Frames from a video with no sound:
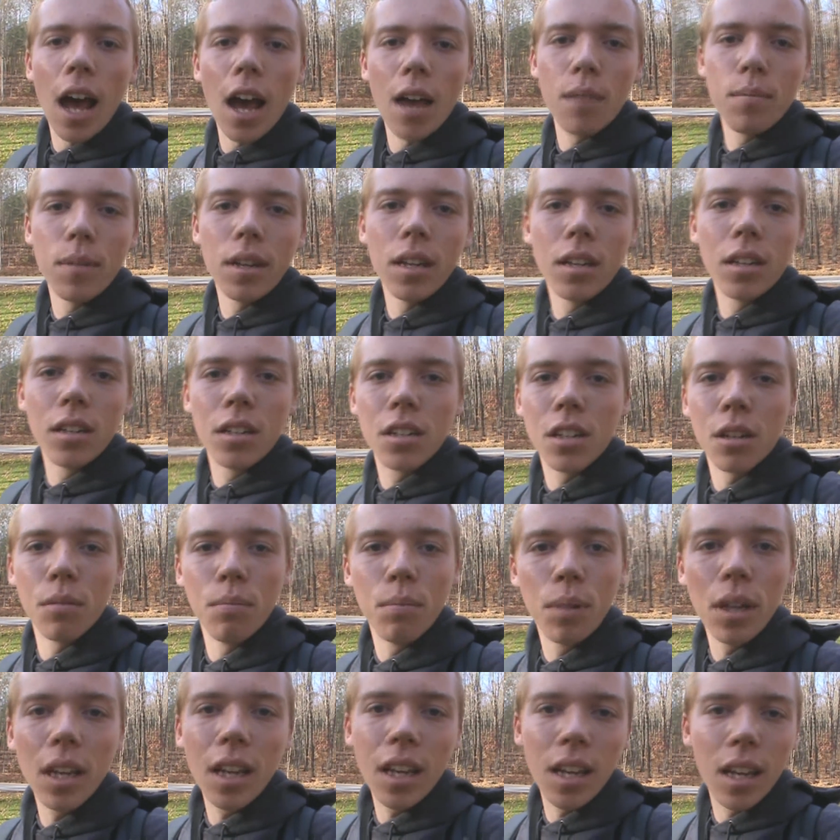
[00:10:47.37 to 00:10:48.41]
I mean, to
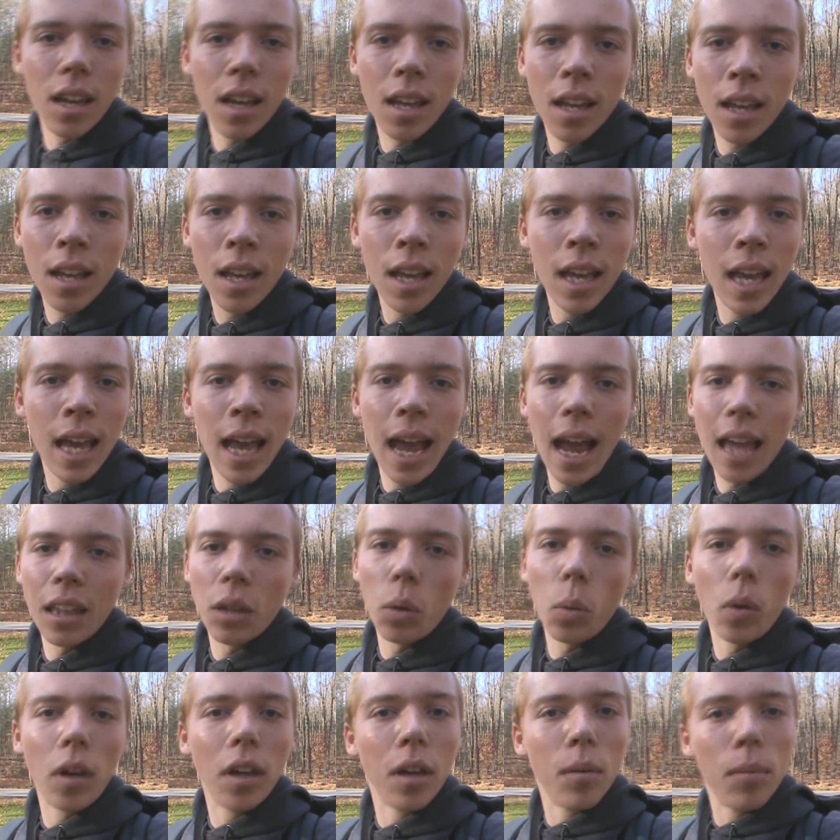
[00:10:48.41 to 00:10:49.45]
be at
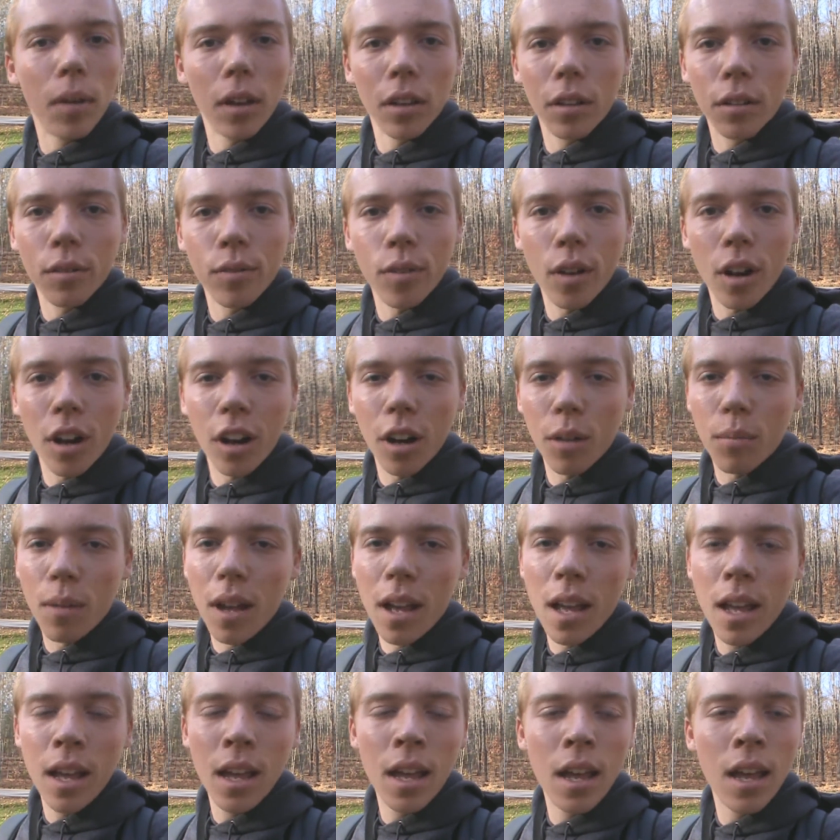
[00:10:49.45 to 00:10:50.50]
the William Miller farm,
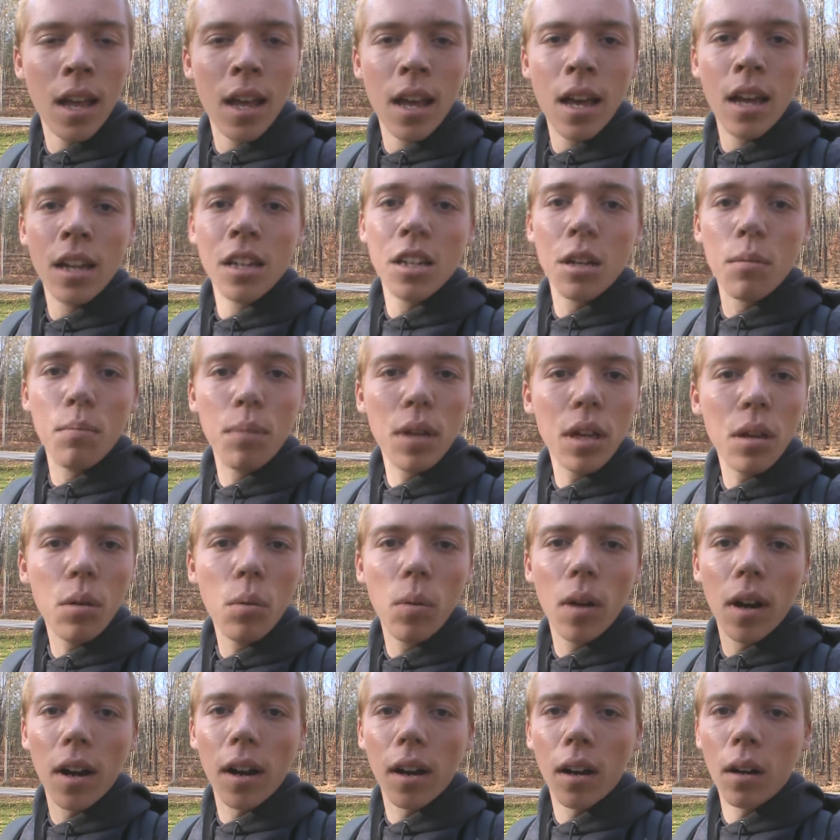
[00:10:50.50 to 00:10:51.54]
to be
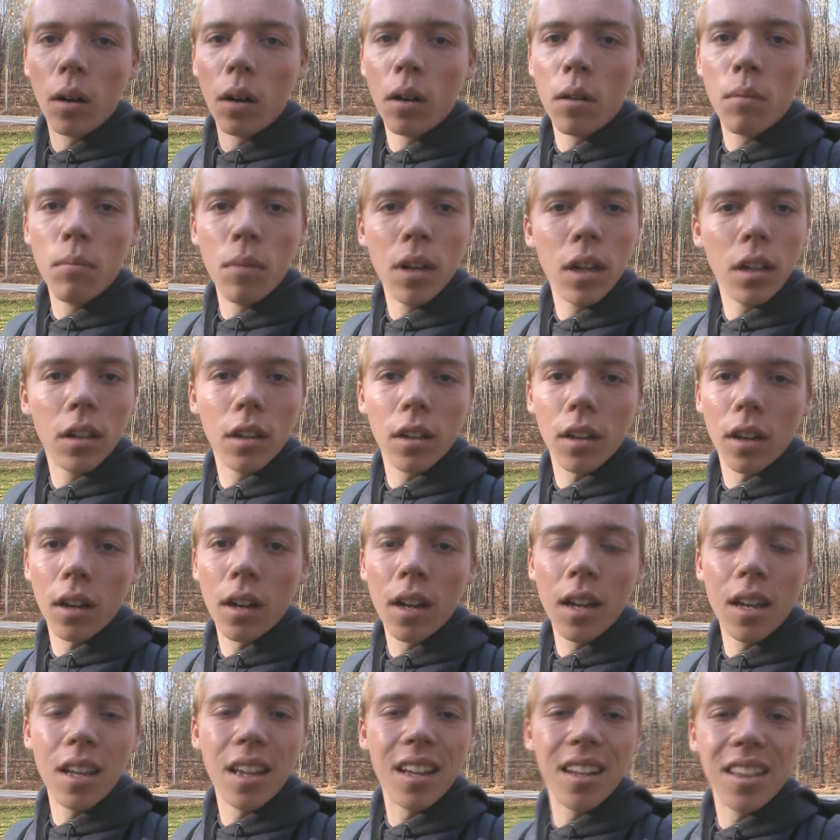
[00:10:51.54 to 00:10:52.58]
where
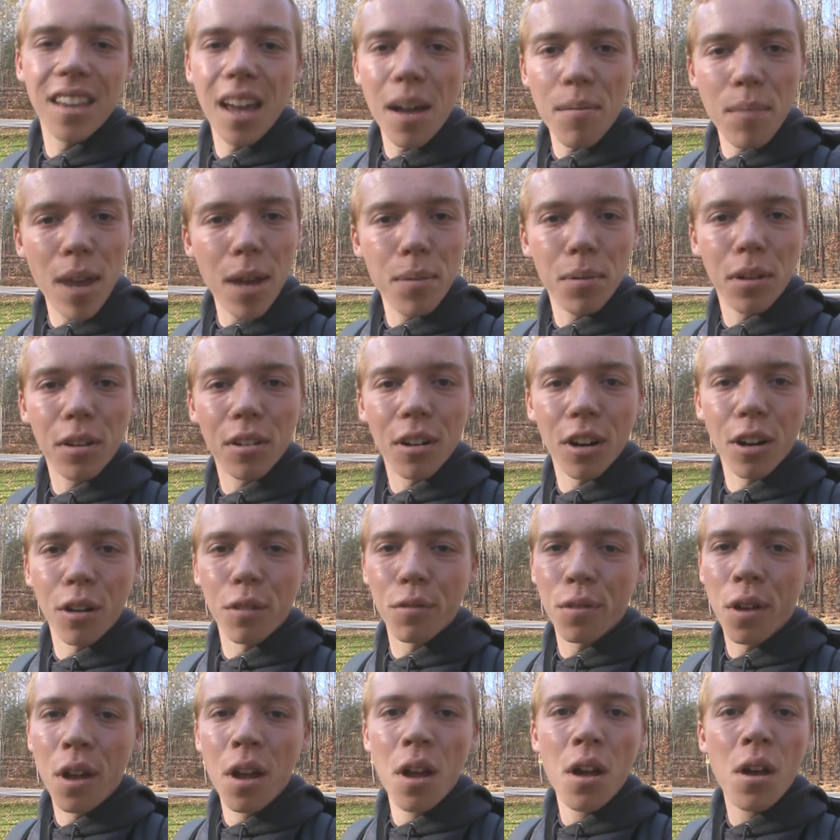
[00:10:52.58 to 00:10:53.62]
Miller in that maple
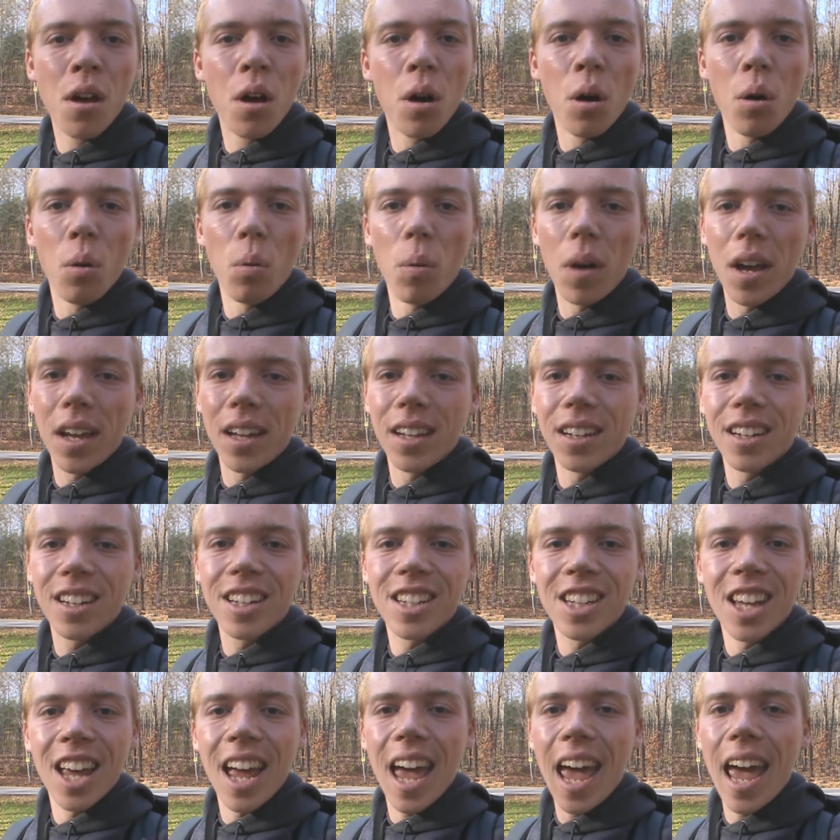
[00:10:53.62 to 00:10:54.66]
grove
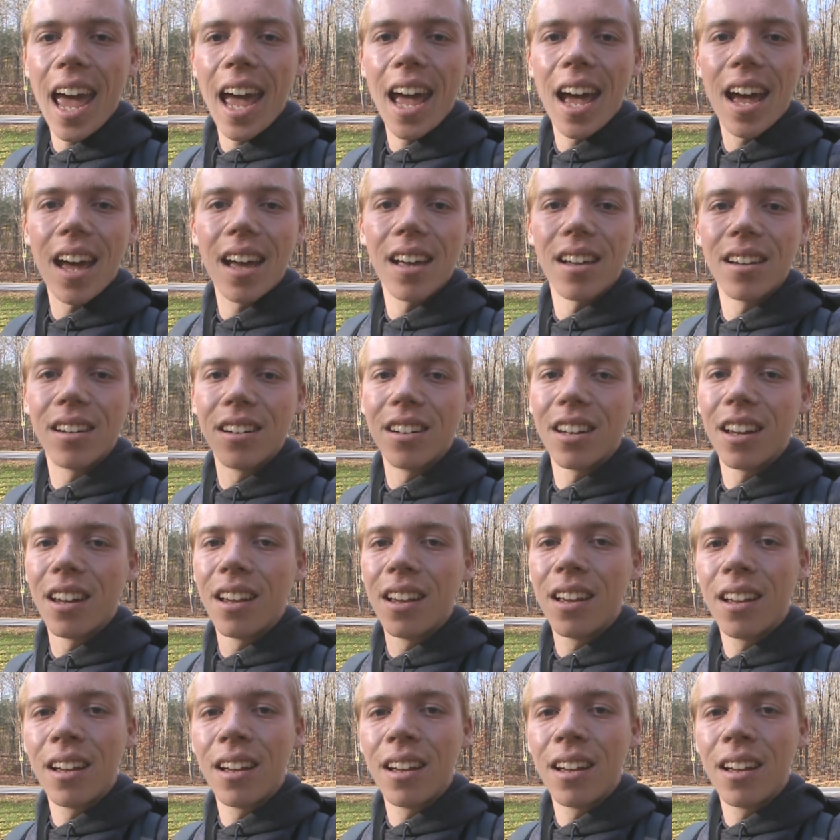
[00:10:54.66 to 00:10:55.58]
went and